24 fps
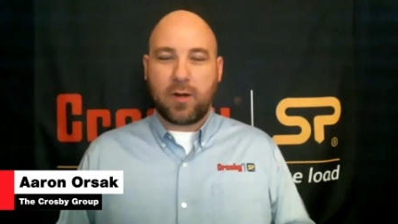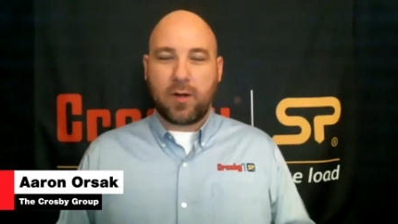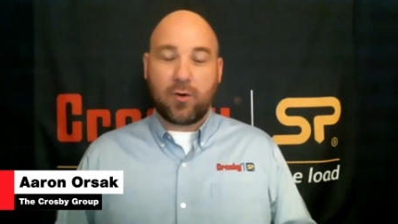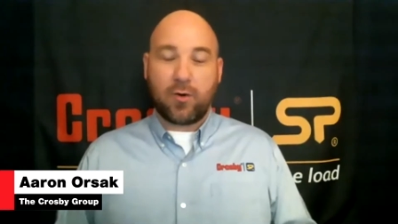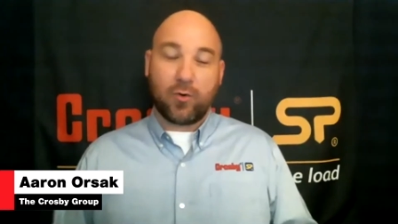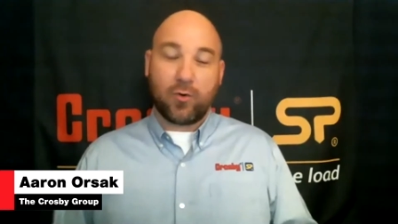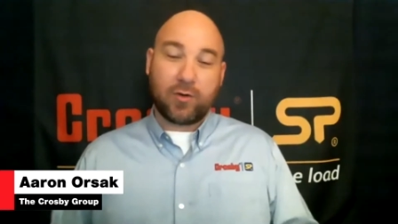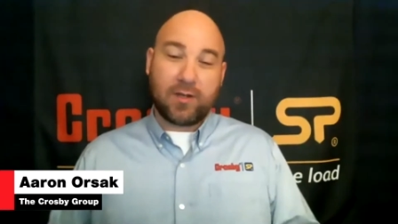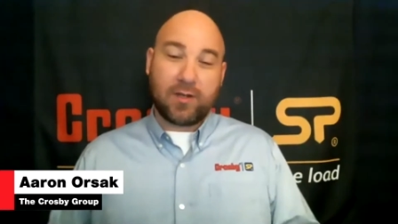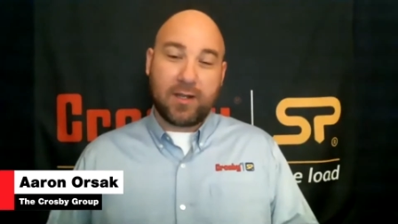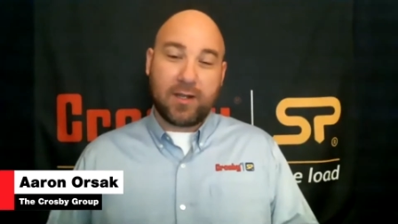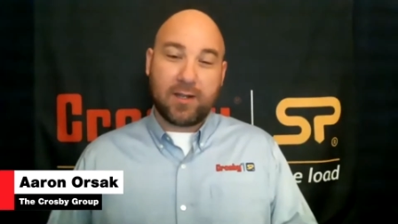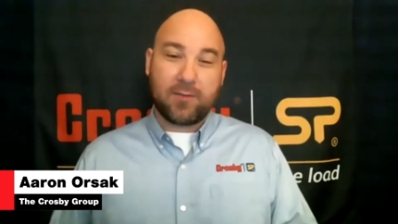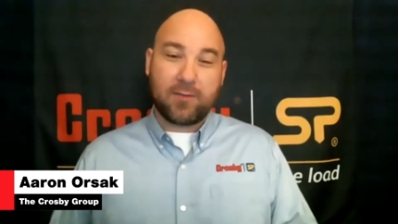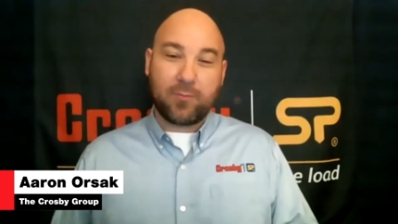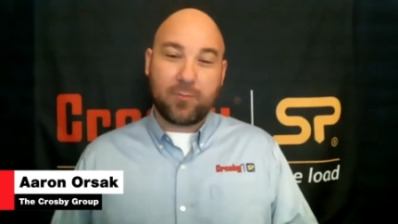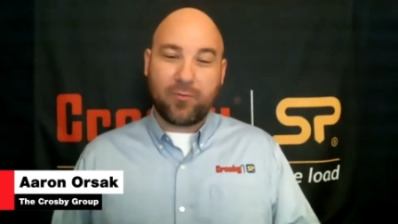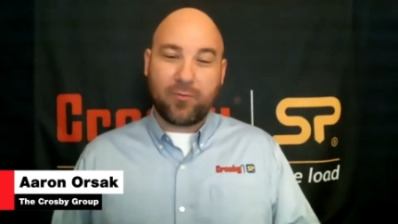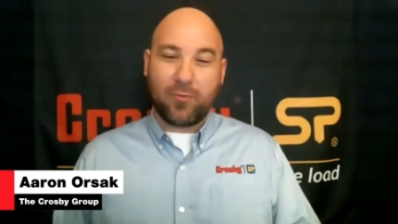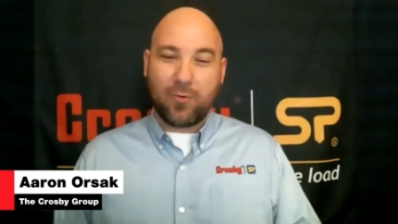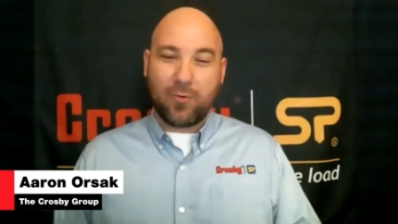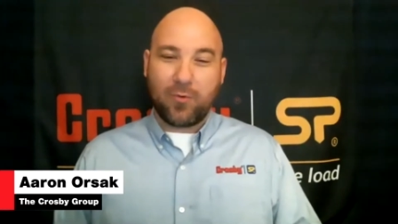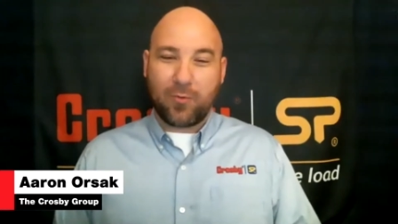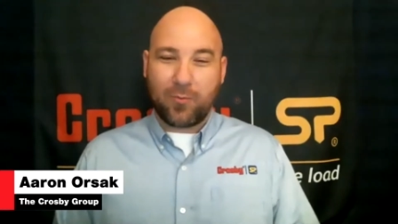or did
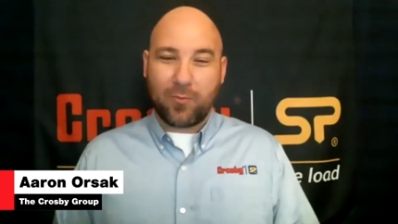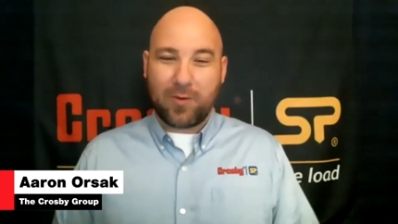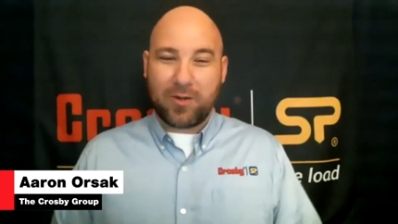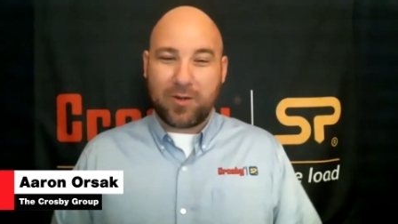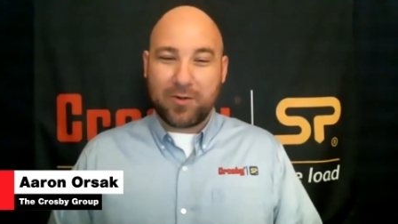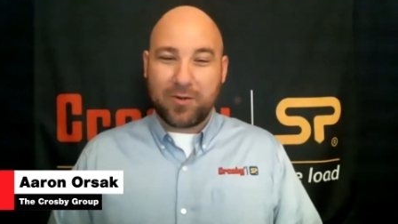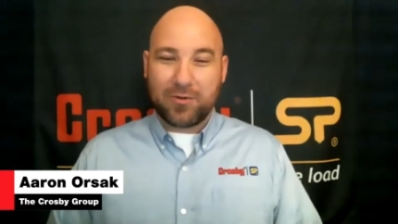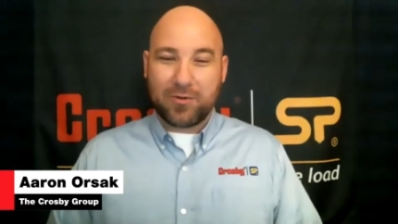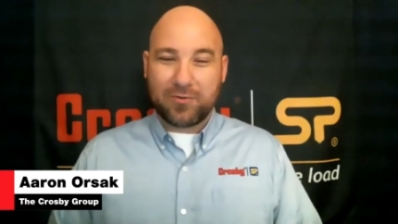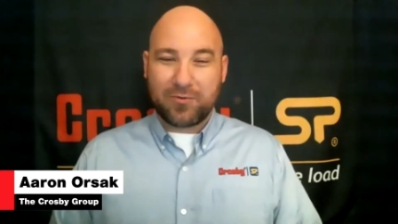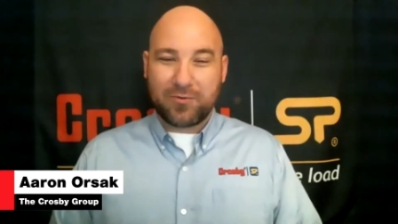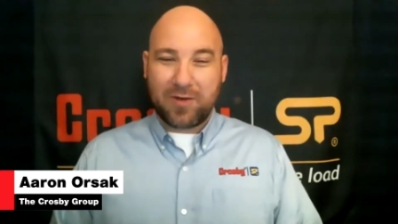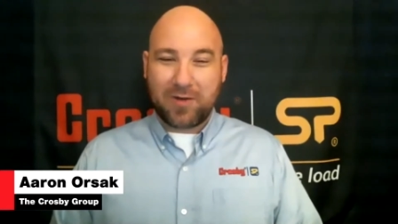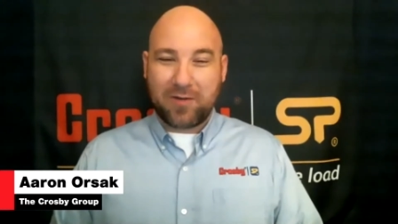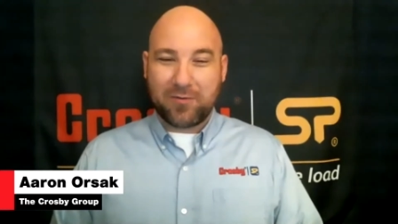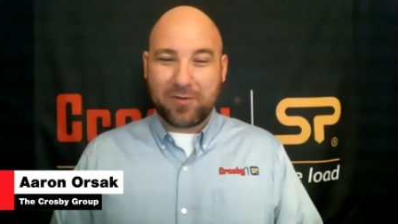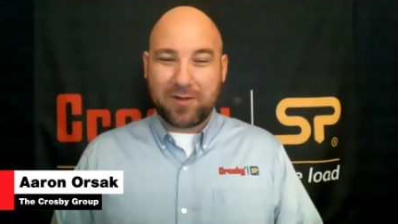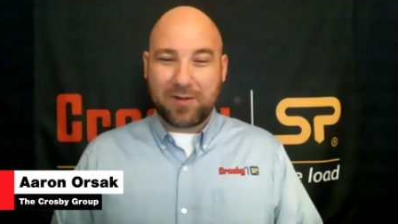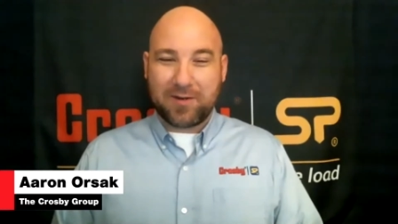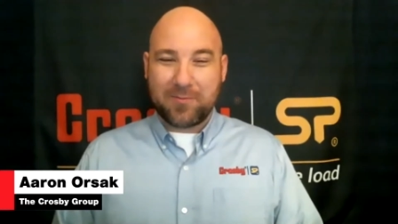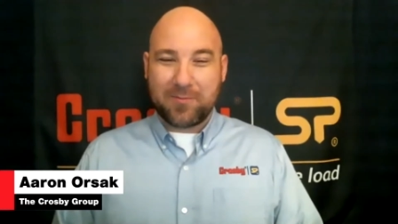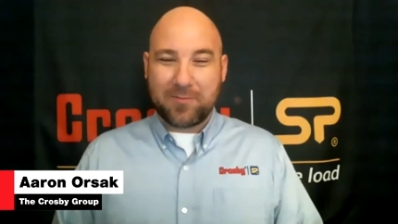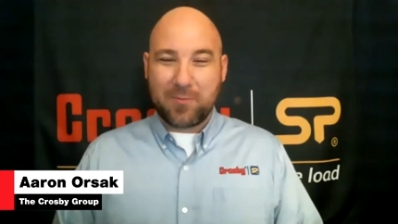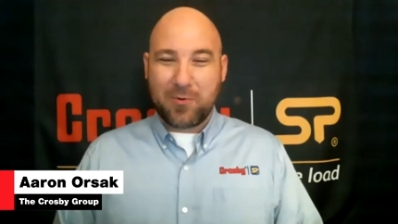before we couldn't travel
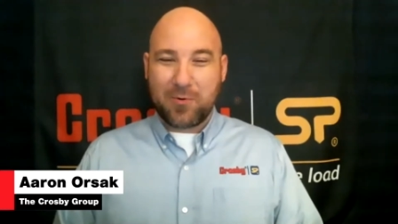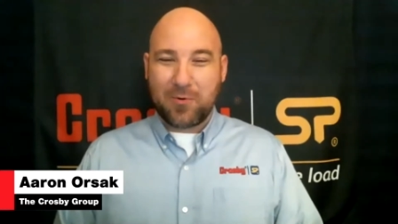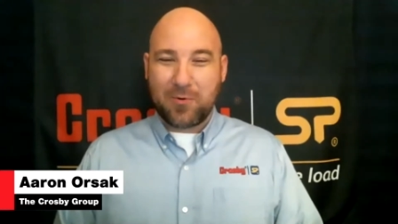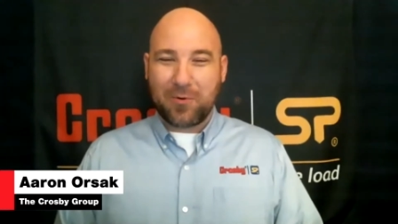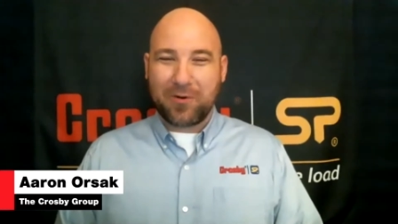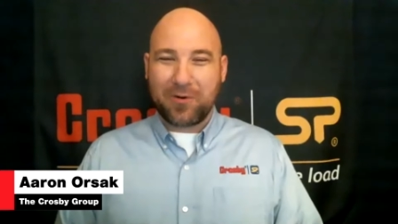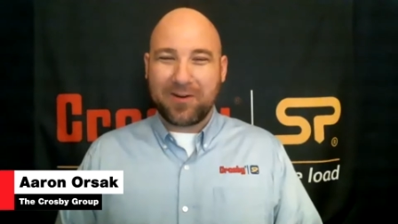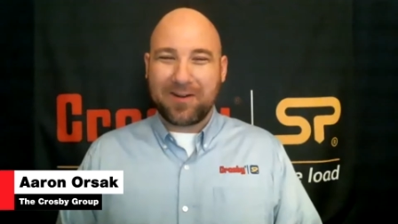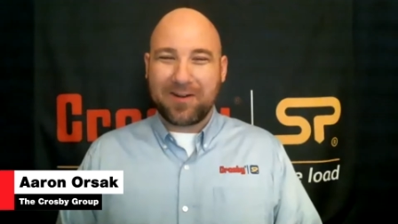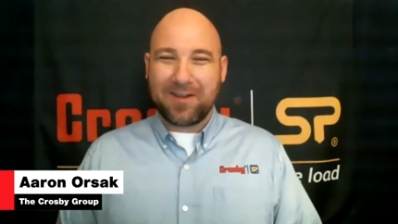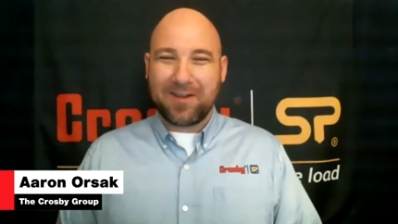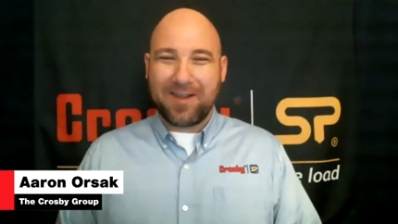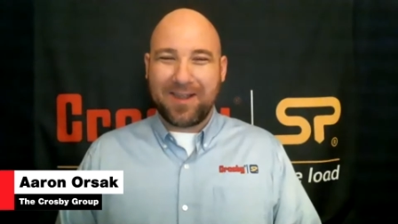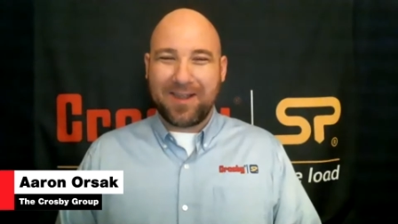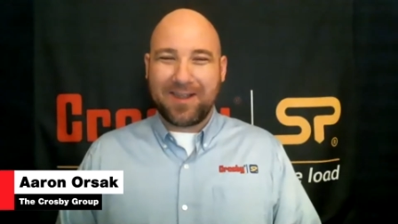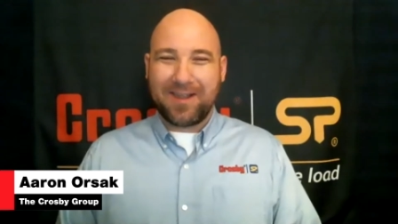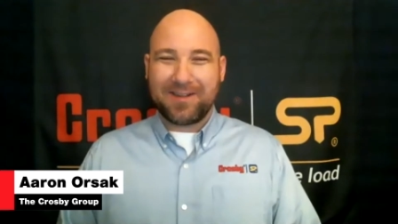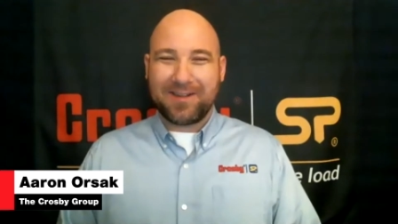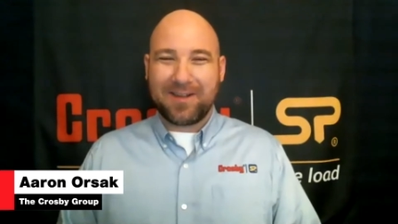anymore, and.